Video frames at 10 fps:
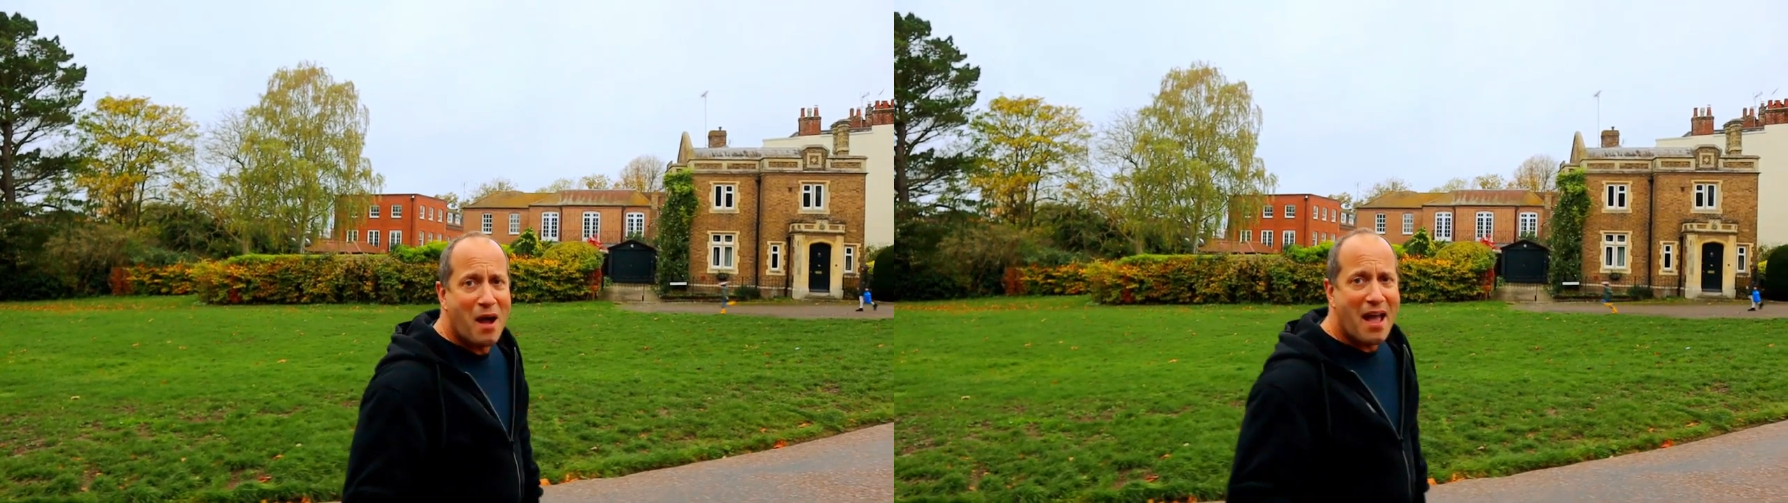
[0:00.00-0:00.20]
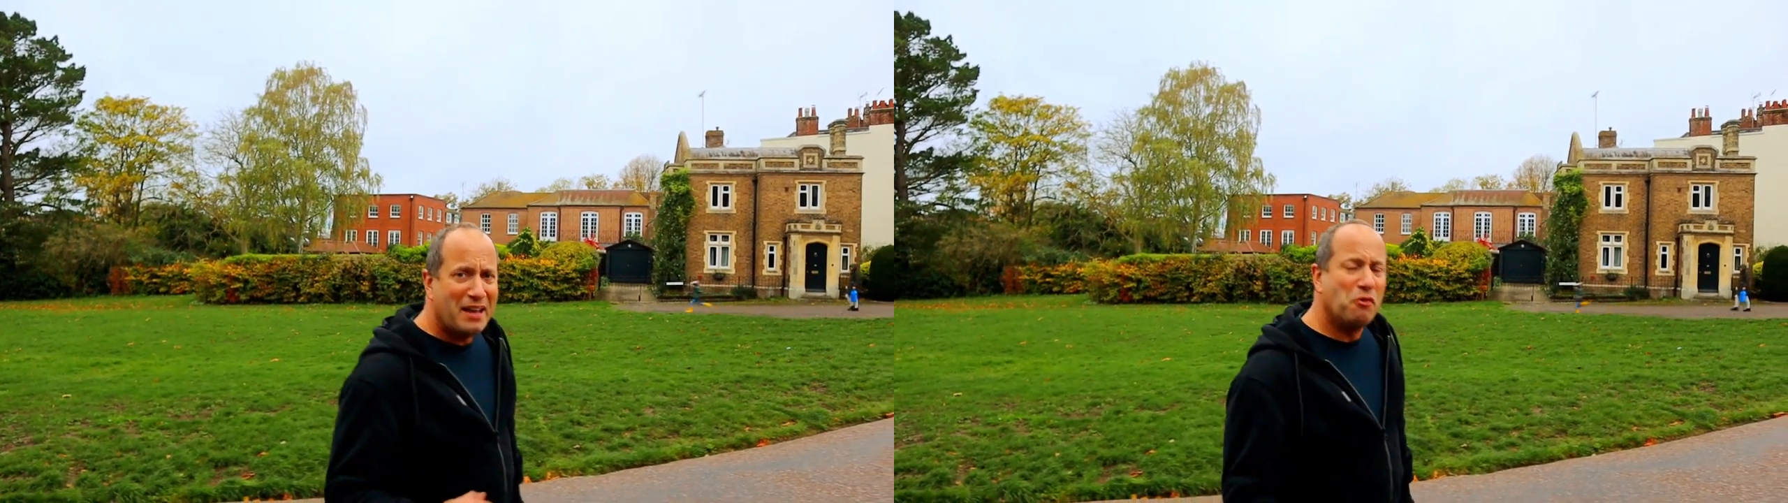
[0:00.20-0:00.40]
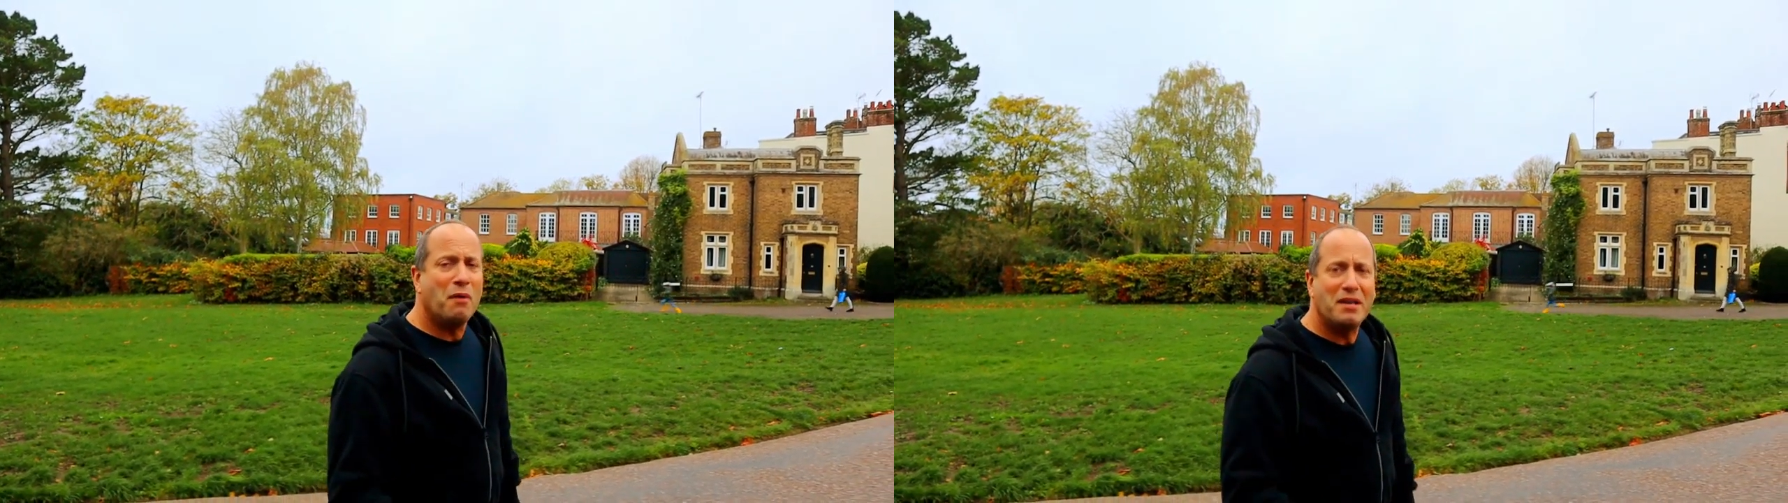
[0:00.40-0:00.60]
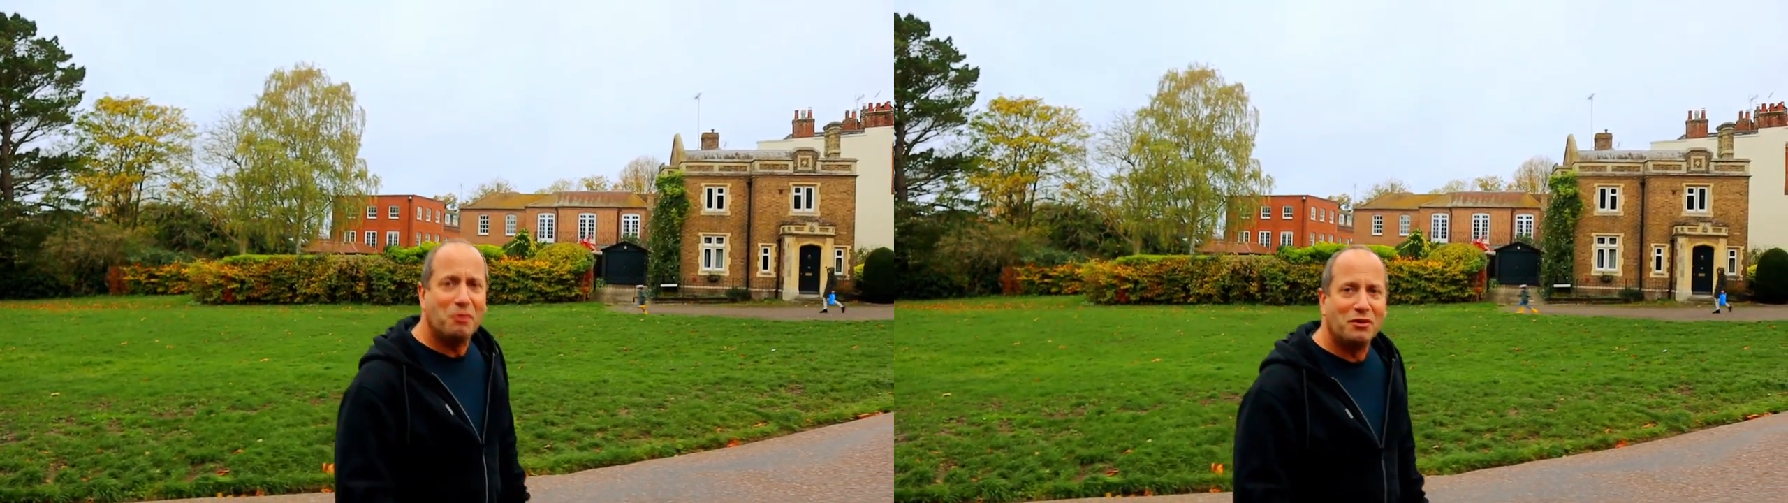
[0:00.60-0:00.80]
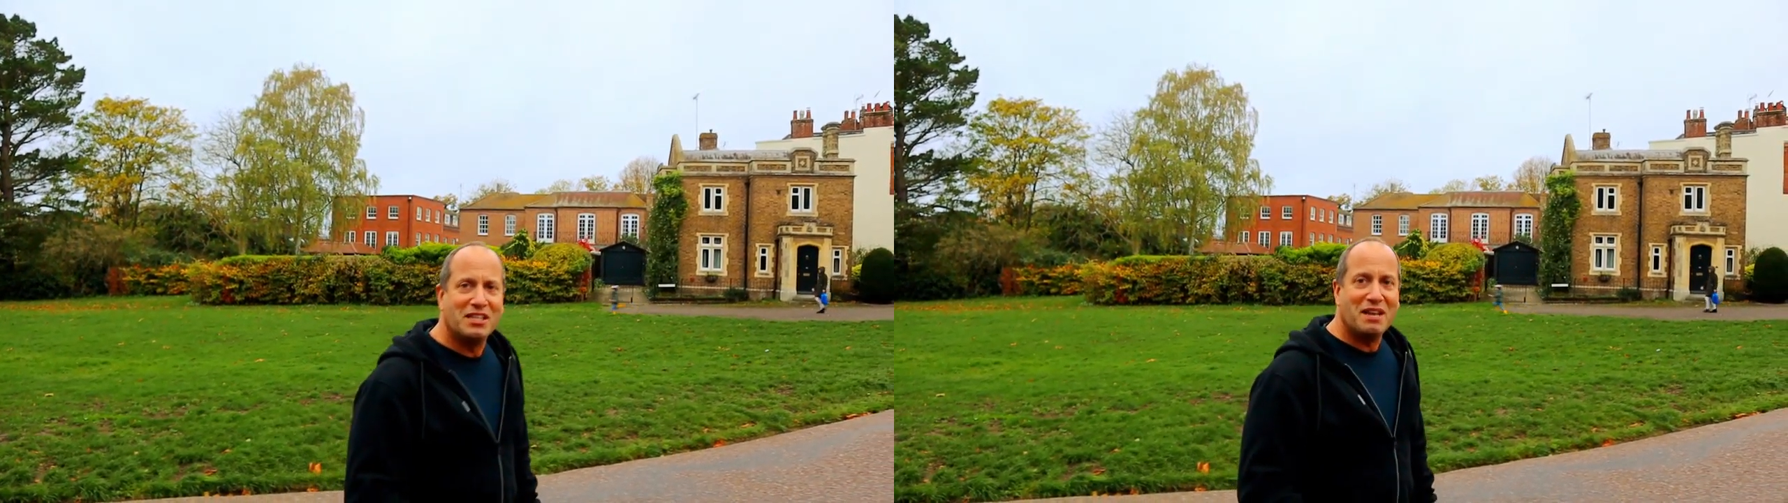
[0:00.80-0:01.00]
where he'd
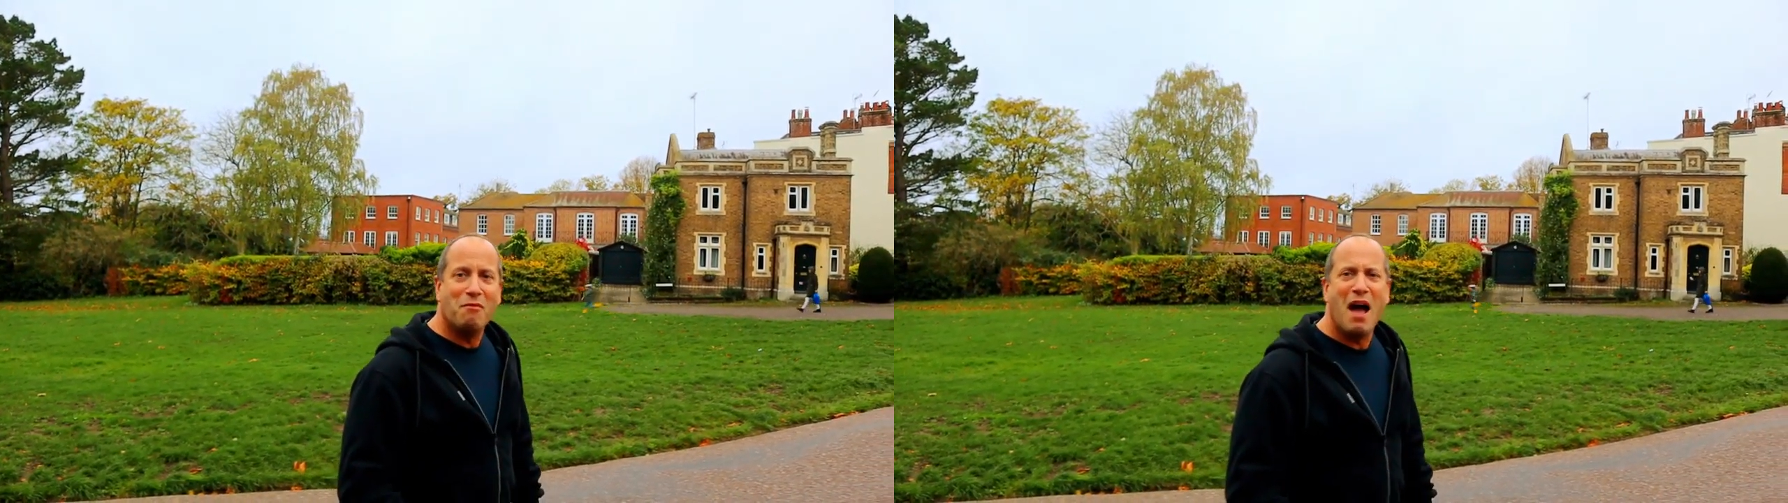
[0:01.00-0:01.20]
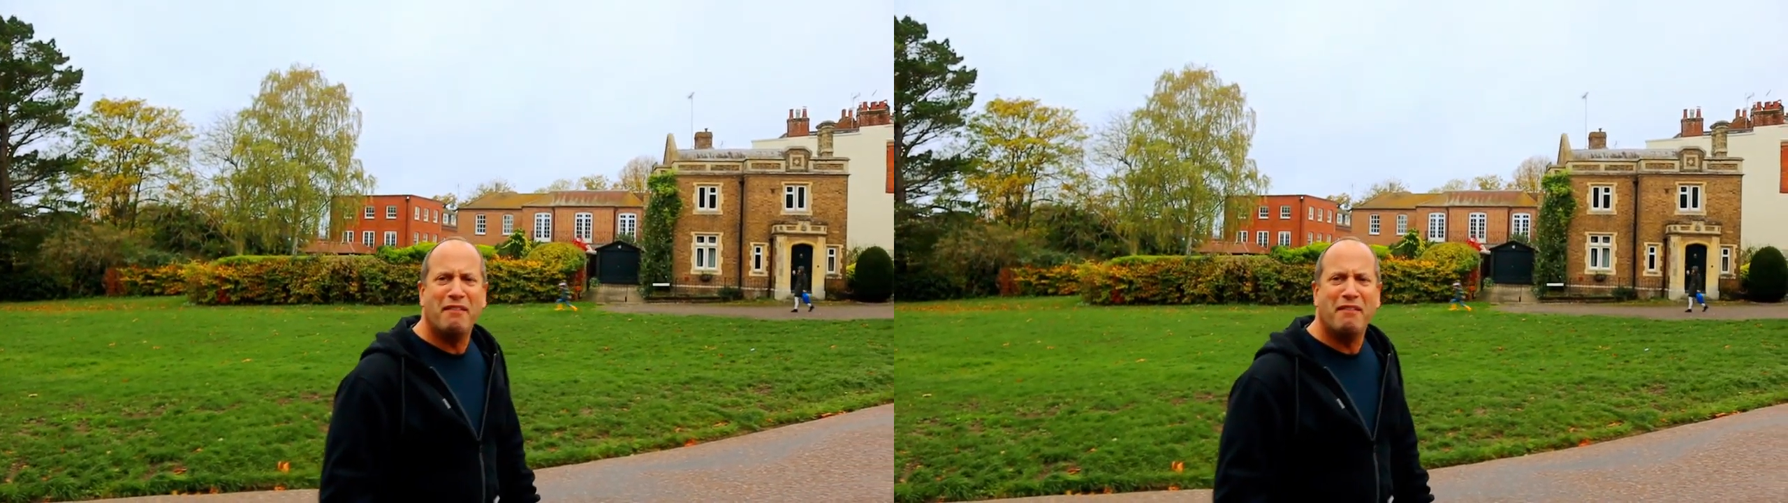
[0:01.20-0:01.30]
always wanted him,